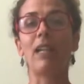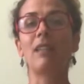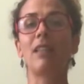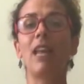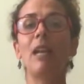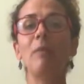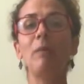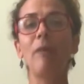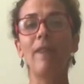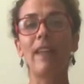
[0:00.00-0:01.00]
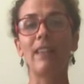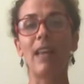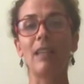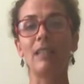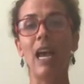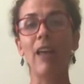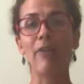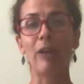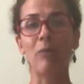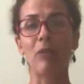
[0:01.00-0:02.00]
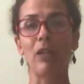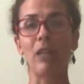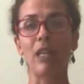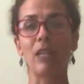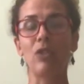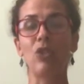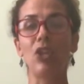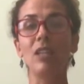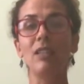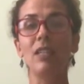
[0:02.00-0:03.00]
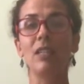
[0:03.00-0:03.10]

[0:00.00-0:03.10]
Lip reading: Because a lot of people think that diaphragm breathing is just